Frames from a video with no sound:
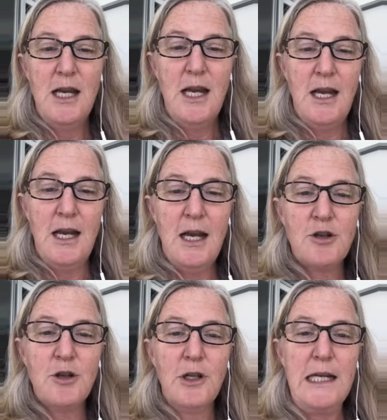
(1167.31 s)
and
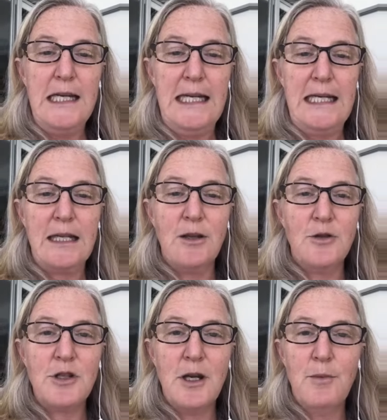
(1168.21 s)
actually get
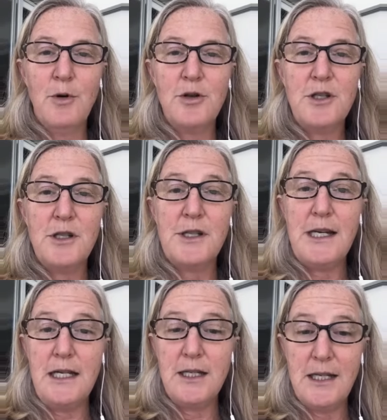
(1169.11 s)
those numbers to
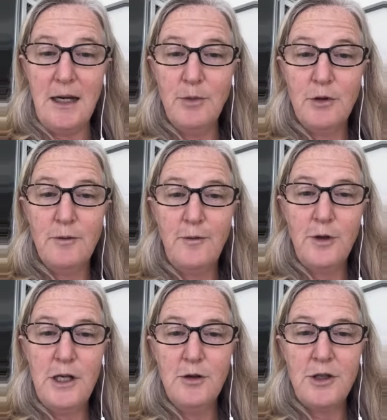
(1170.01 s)
stay stable for
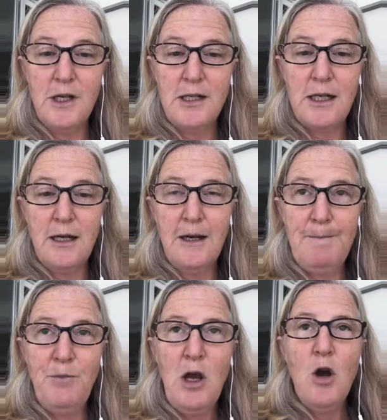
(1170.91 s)
years at a time,